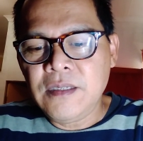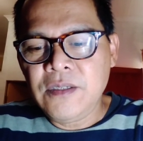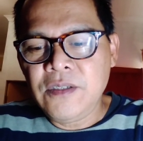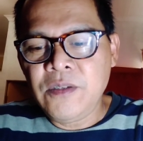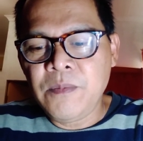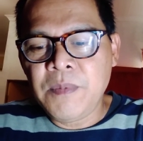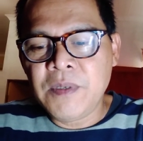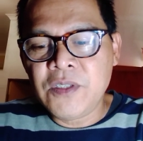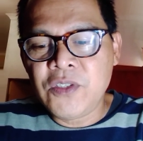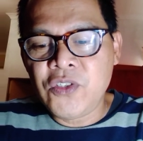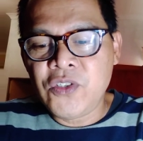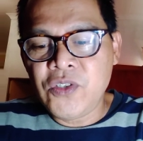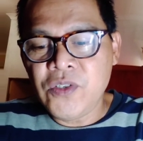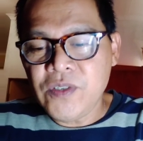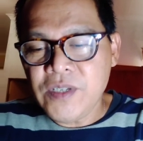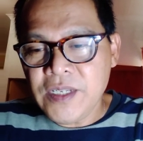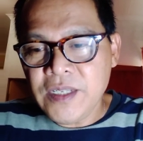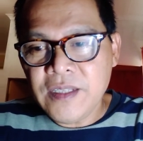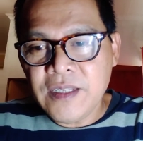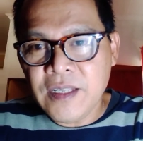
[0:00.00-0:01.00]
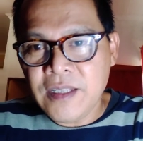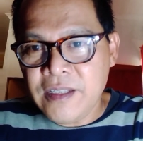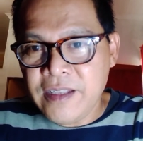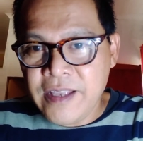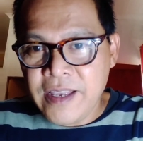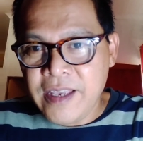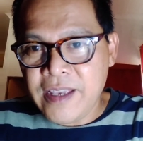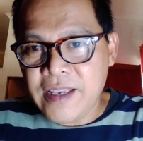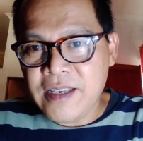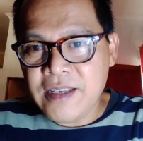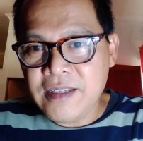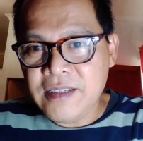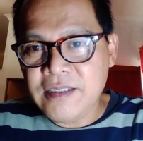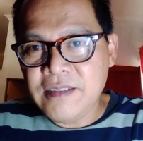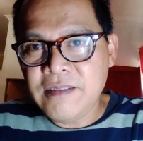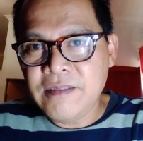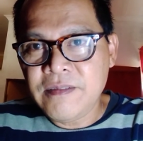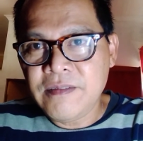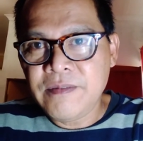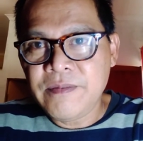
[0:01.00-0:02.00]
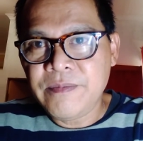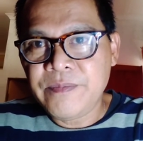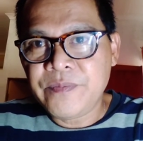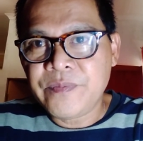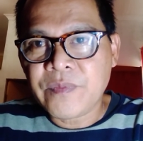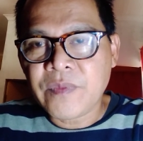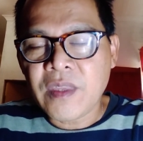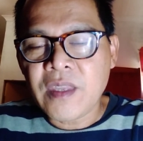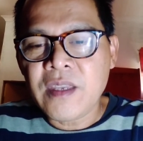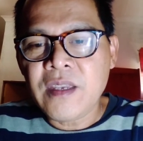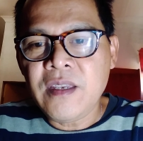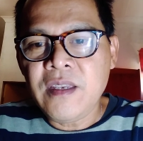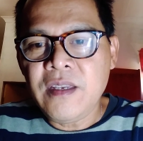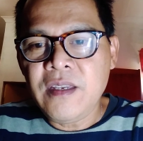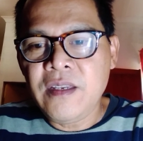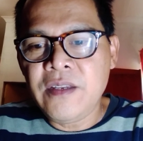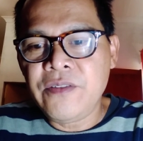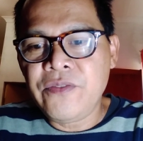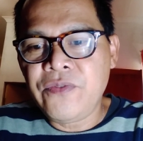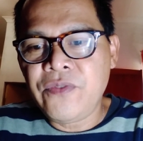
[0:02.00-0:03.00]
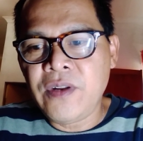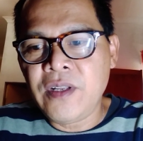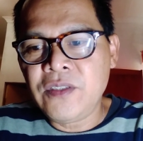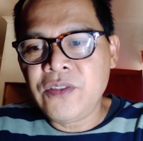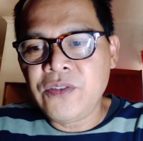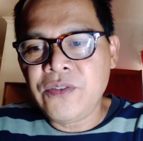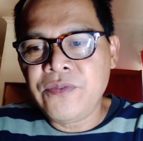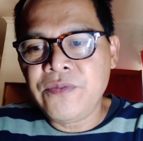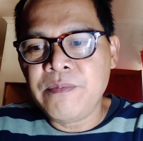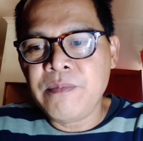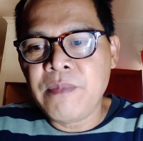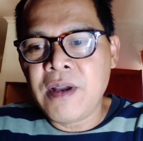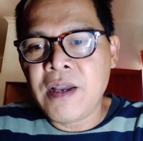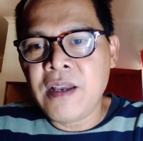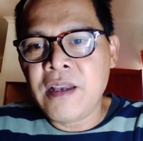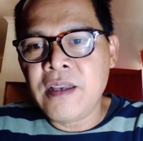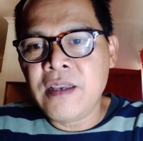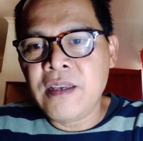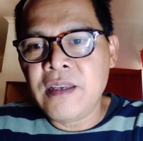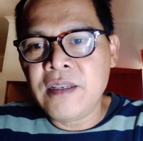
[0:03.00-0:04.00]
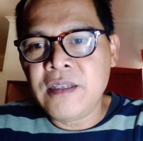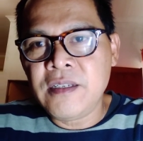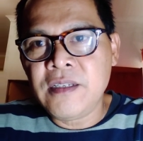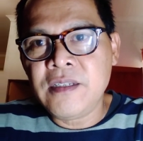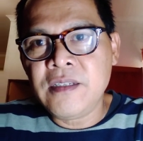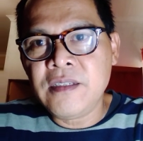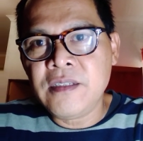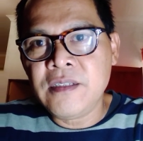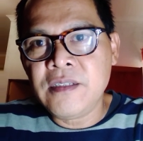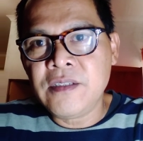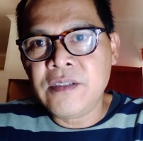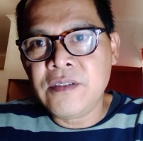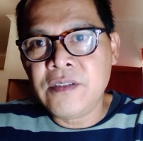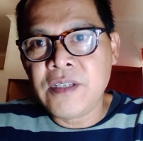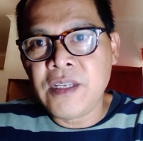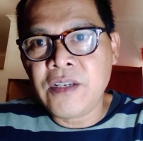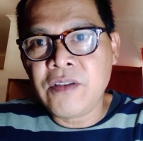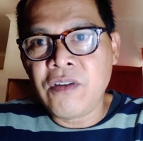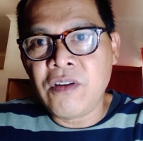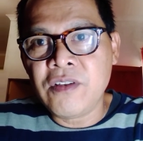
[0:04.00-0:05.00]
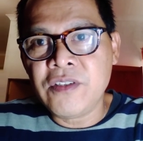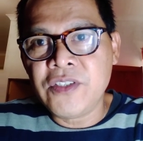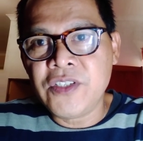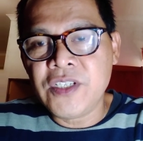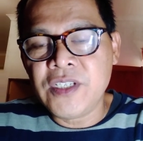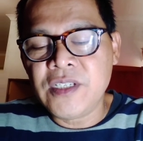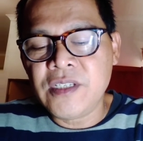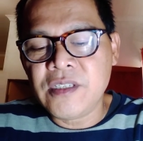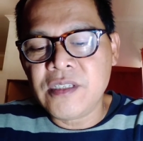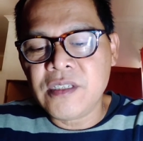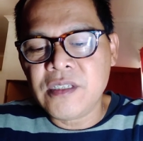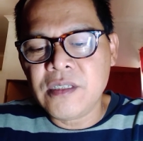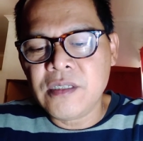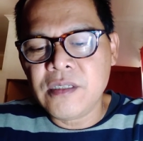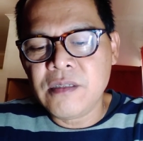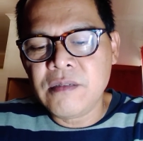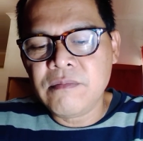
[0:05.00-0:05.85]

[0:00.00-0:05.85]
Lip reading: But during that day, in front of my psychologist,